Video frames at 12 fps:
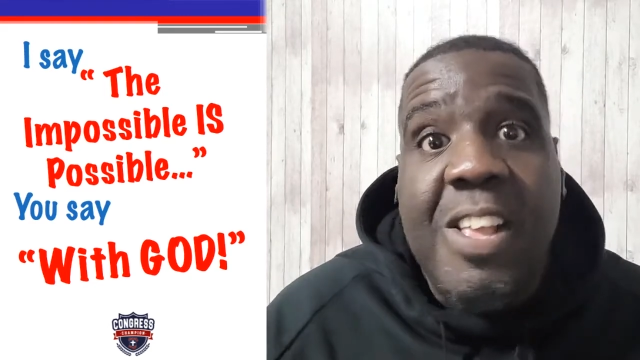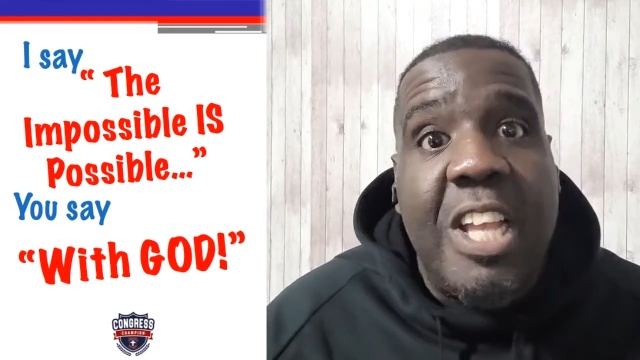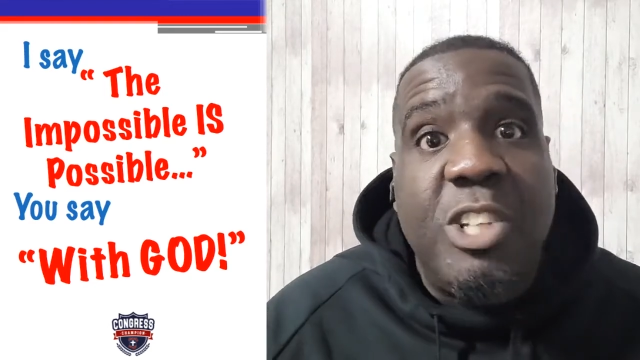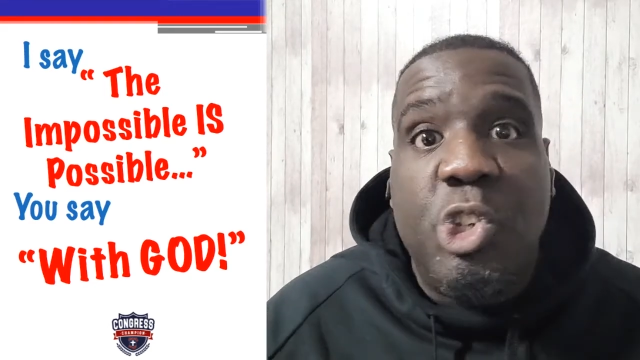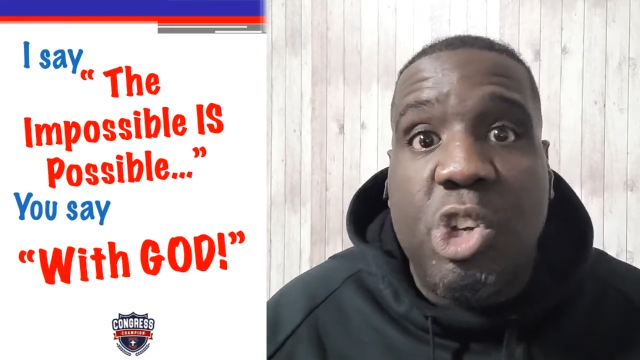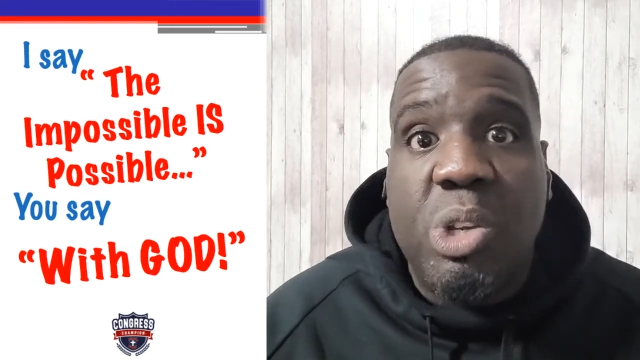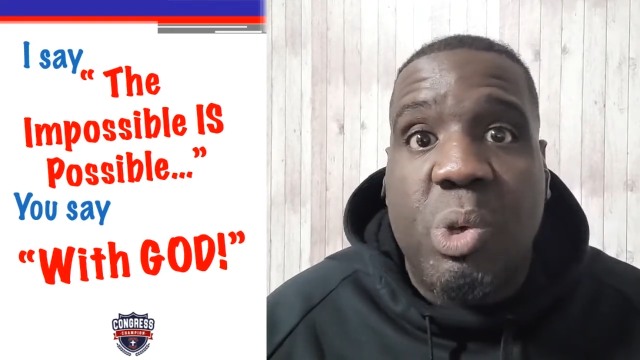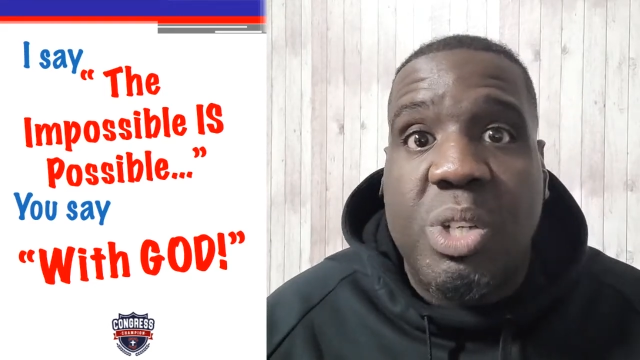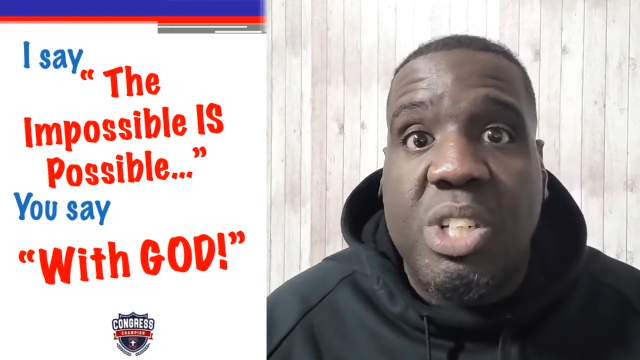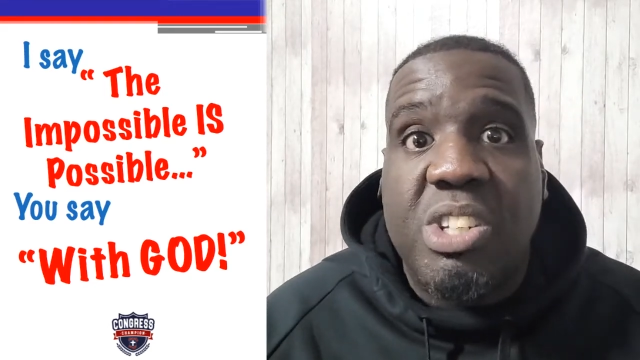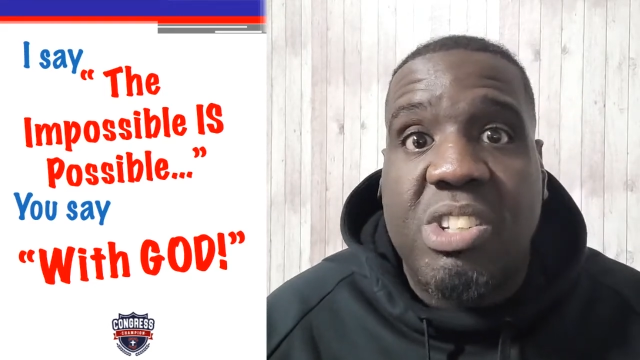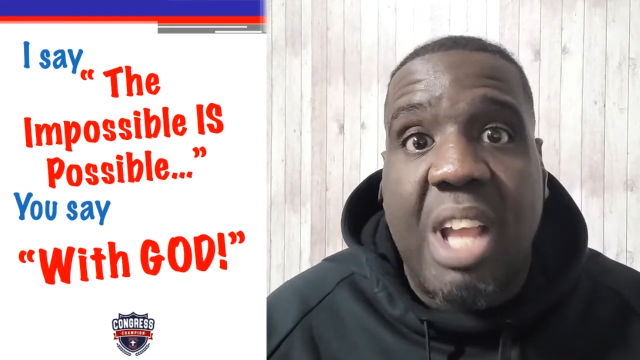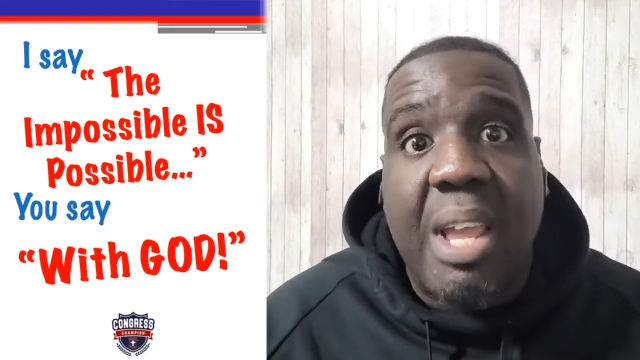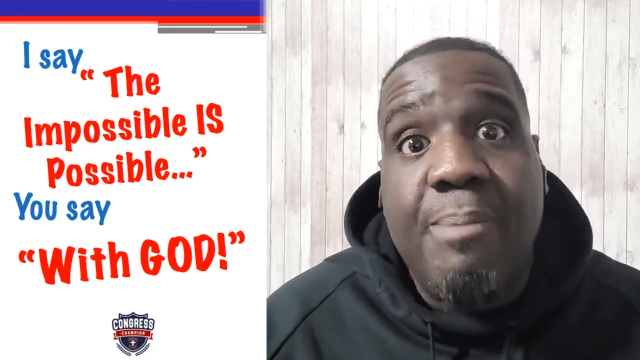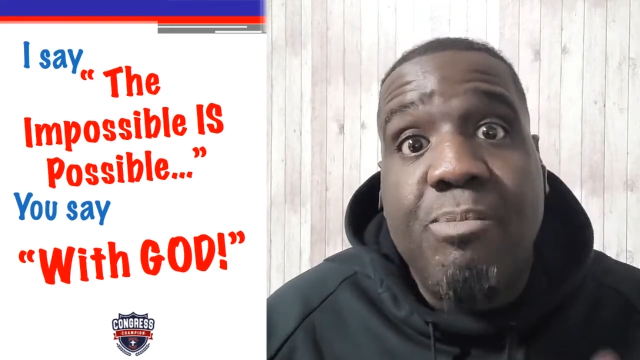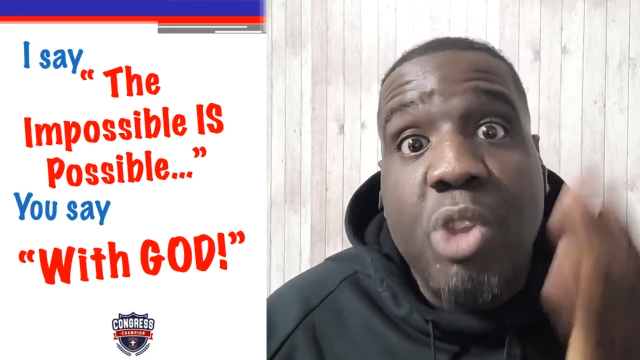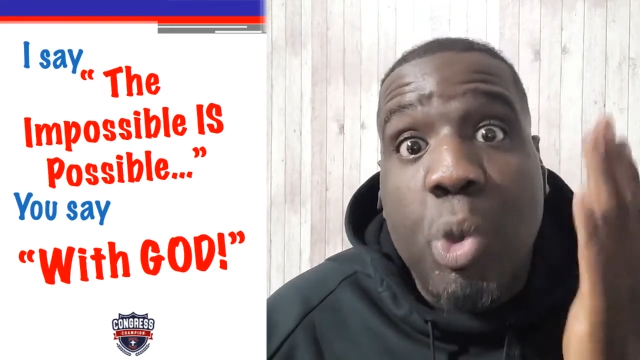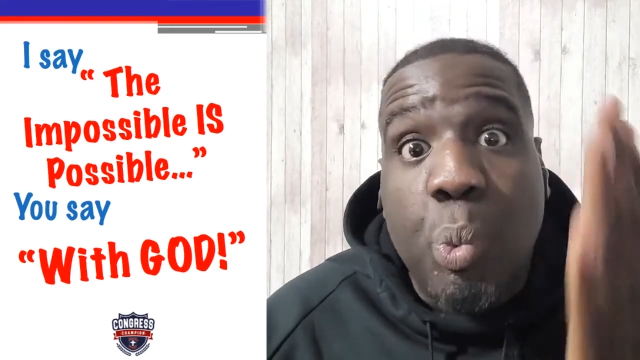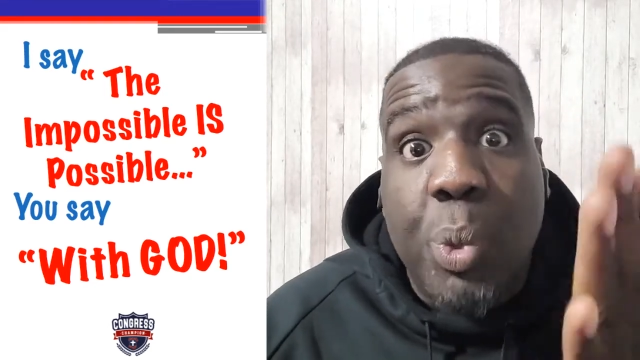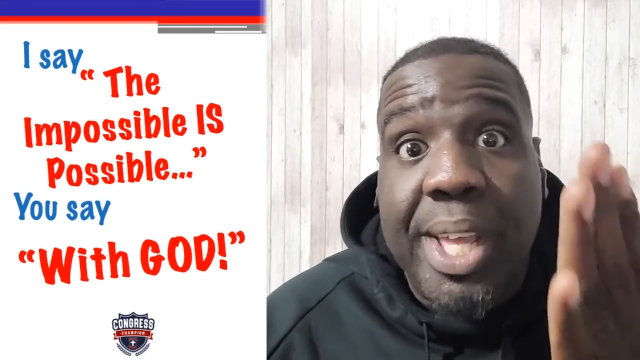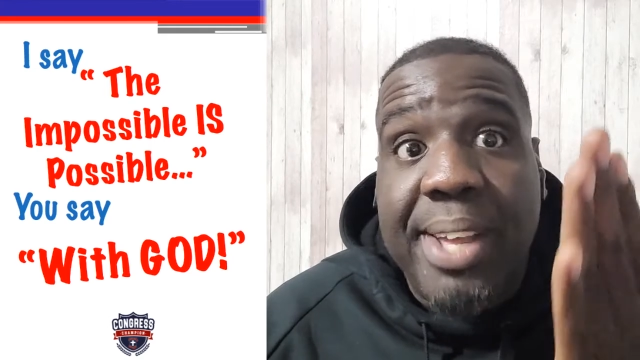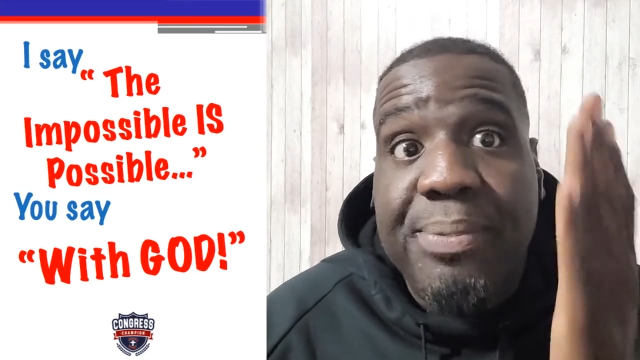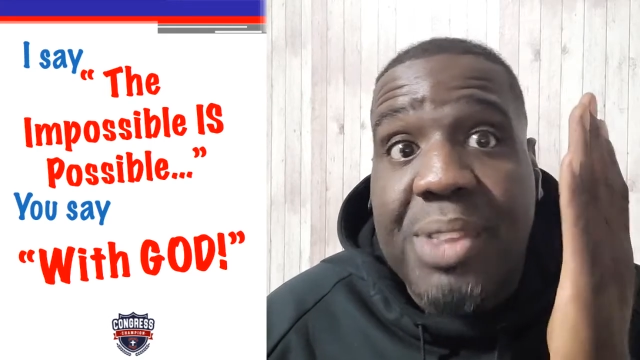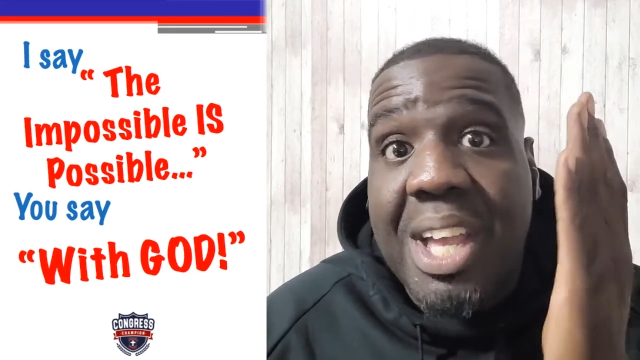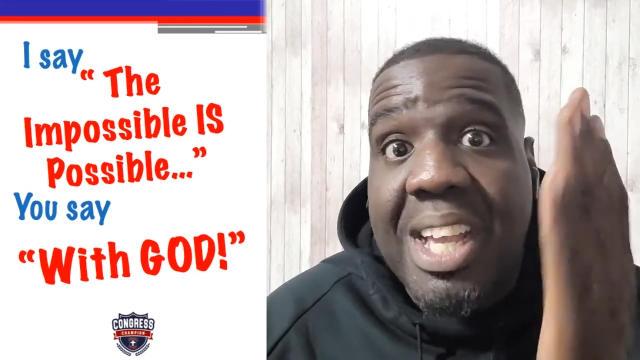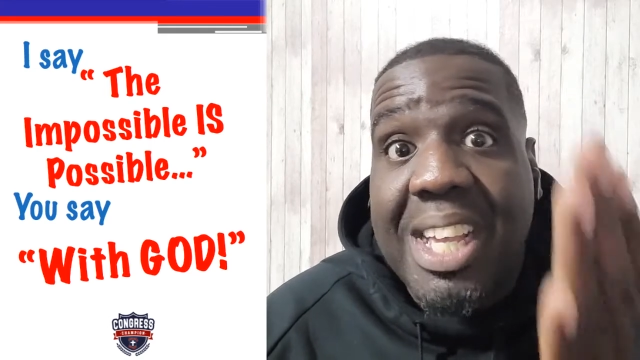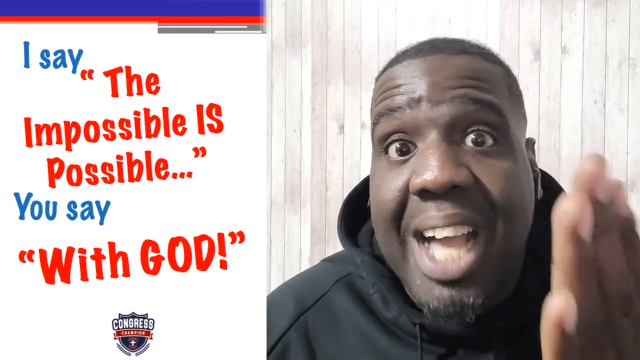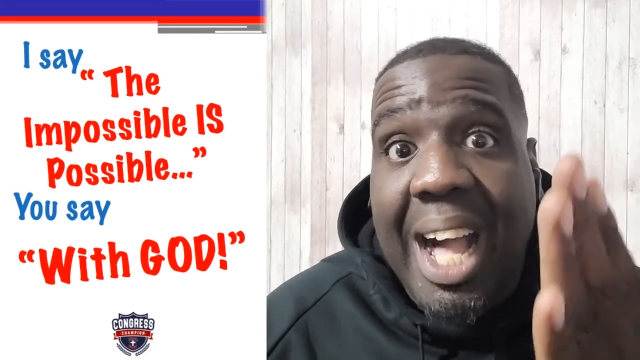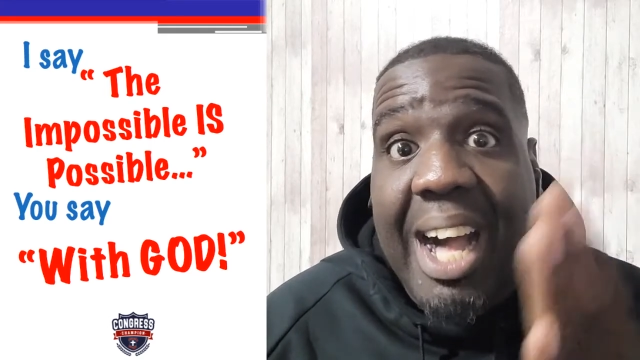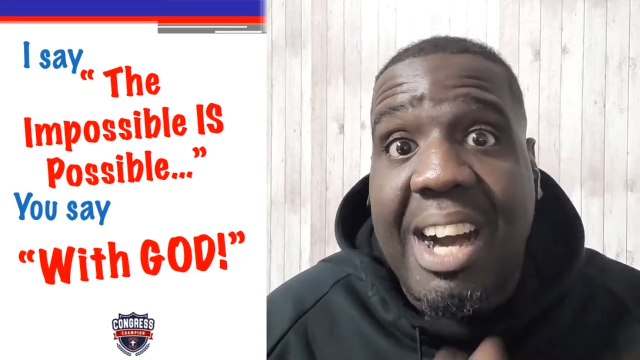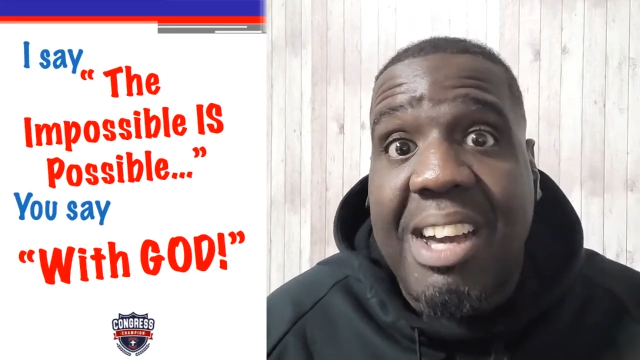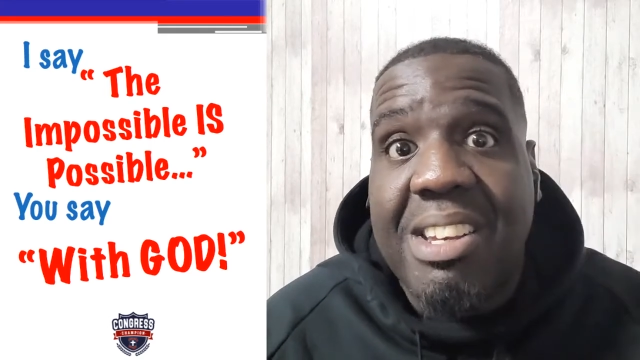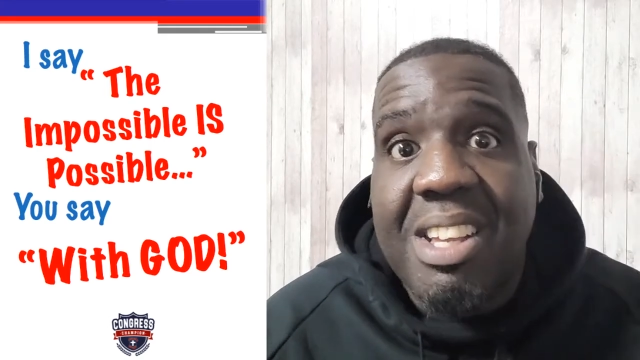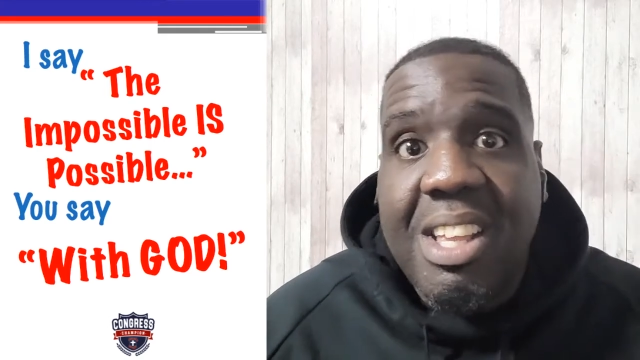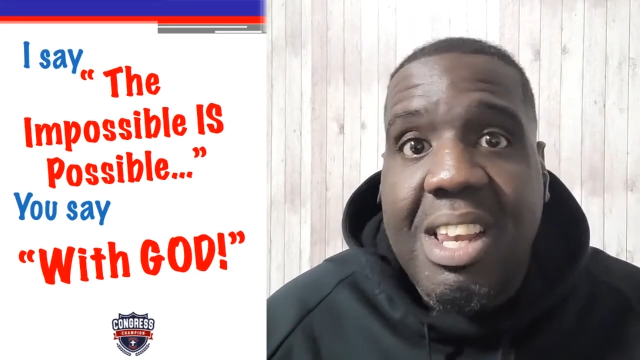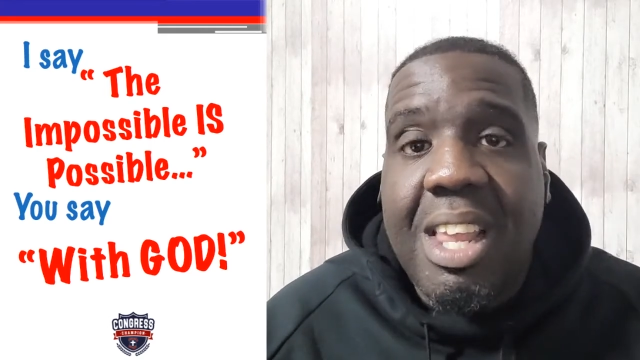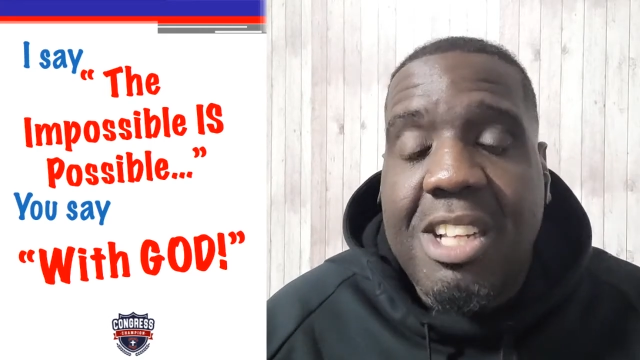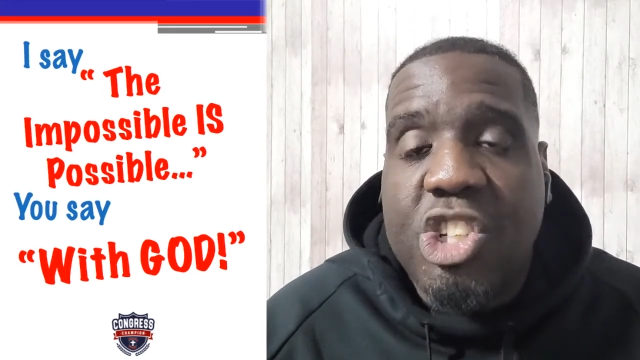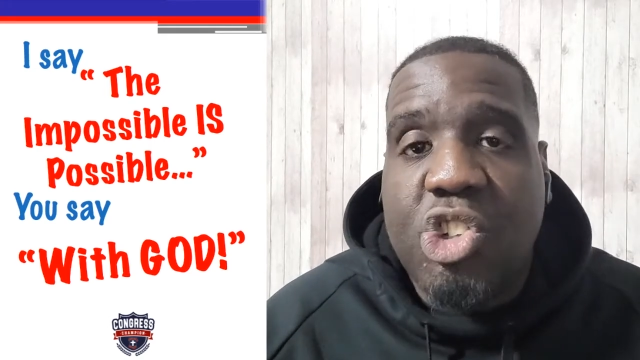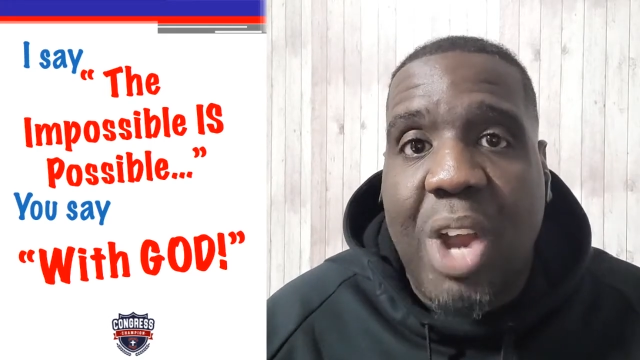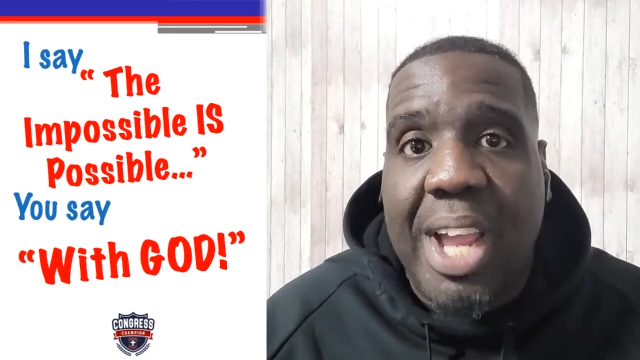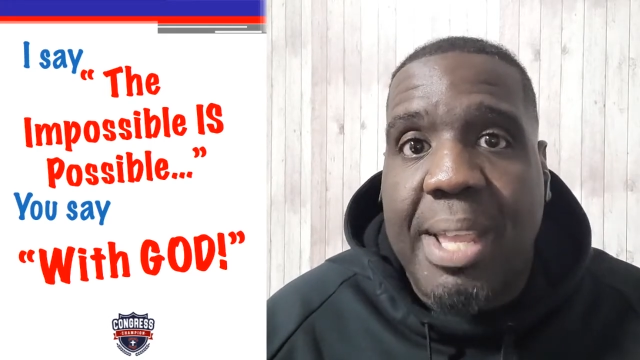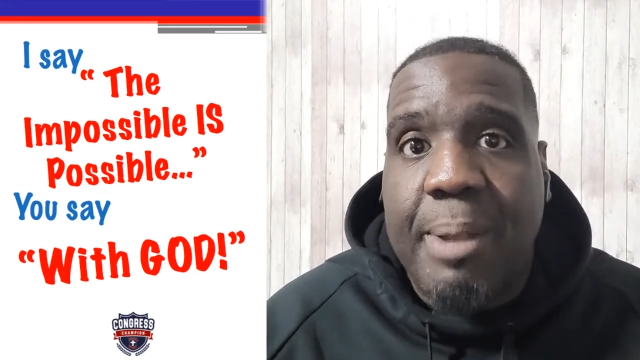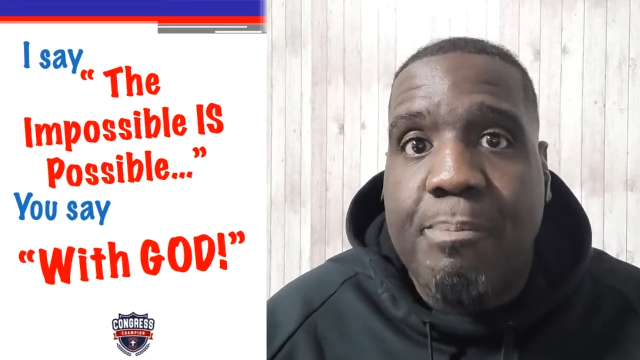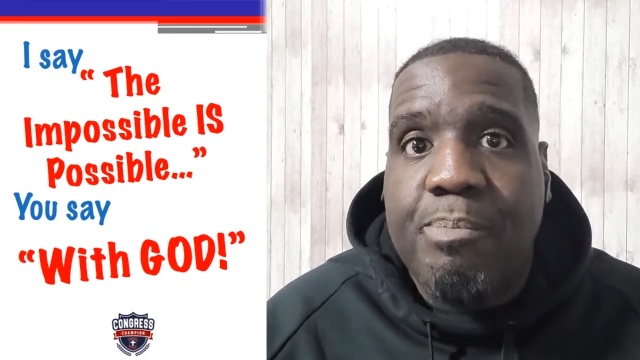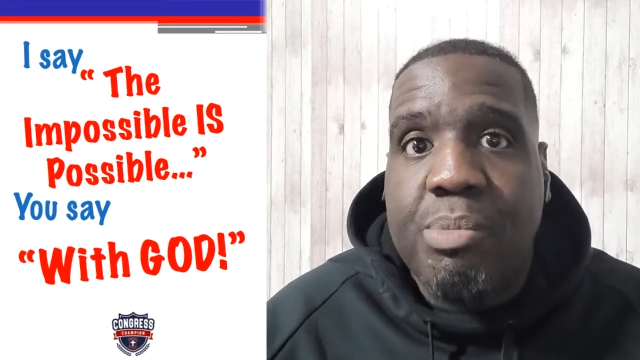and you're going to say with God. Let's try it.